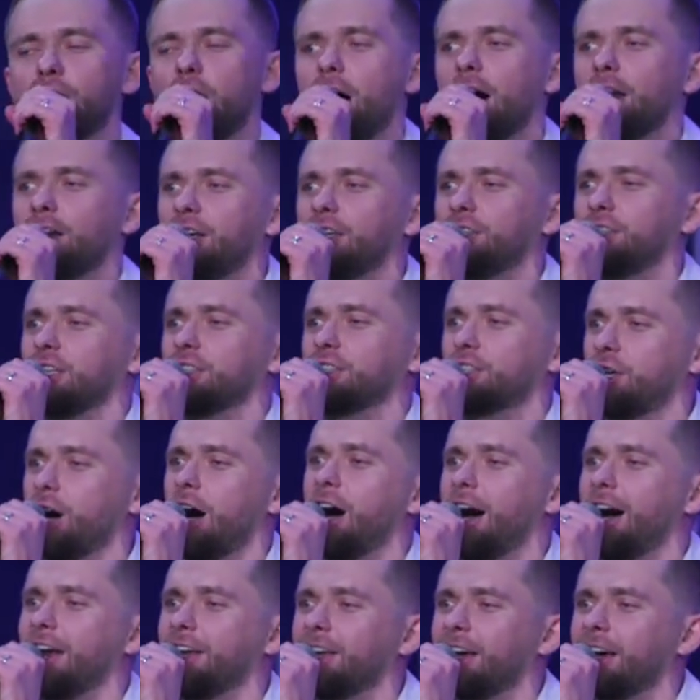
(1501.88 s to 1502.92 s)
God. God. He says,
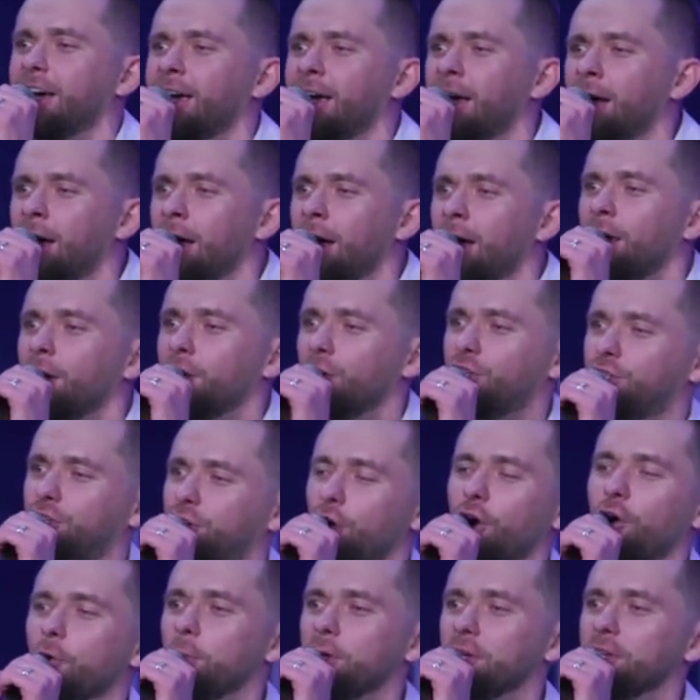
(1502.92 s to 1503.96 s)
God,
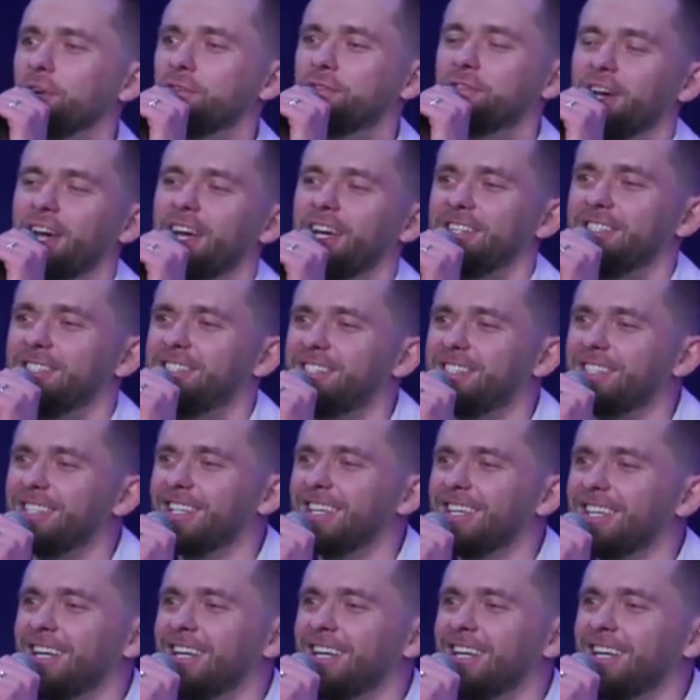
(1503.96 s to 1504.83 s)
show me your face.